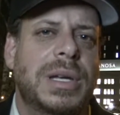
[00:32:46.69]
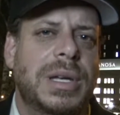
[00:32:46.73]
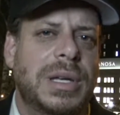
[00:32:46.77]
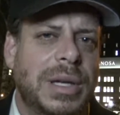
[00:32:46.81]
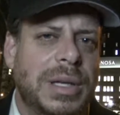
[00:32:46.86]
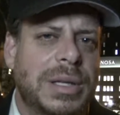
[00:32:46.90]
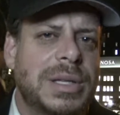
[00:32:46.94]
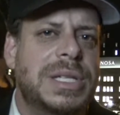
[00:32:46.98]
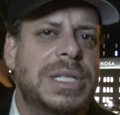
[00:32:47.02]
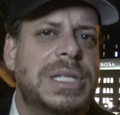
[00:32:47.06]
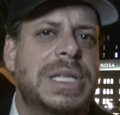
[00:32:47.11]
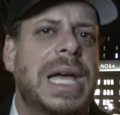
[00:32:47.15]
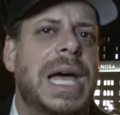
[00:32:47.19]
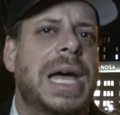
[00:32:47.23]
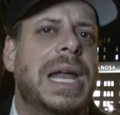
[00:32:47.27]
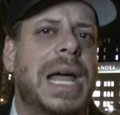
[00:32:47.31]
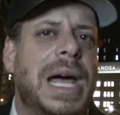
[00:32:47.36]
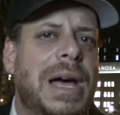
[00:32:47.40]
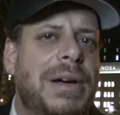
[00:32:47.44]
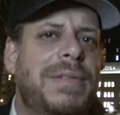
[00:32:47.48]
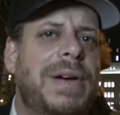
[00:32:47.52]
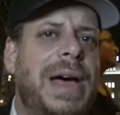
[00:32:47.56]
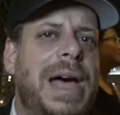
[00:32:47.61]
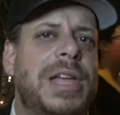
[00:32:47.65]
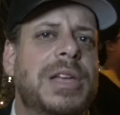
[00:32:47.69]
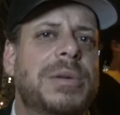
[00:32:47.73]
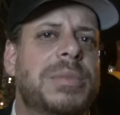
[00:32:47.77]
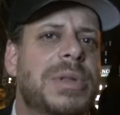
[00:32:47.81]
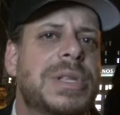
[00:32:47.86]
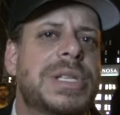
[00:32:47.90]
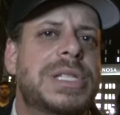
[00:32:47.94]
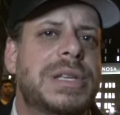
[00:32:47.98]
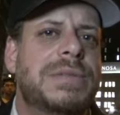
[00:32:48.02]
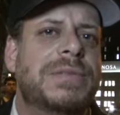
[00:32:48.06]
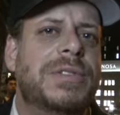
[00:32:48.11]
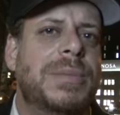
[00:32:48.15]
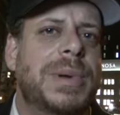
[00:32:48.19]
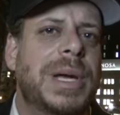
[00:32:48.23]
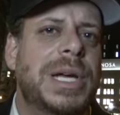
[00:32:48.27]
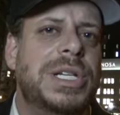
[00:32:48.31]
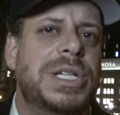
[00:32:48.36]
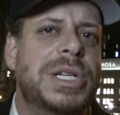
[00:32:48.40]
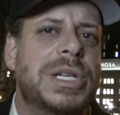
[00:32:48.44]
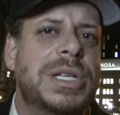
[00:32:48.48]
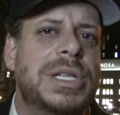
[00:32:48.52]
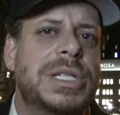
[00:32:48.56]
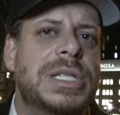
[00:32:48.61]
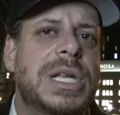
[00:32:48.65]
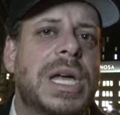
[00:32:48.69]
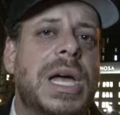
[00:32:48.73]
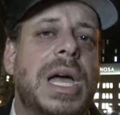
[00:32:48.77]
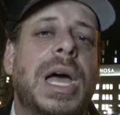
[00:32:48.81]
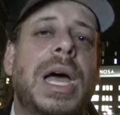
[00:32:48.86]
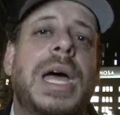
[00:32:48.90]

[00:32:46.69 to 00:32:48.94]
You understand how valuable this information is?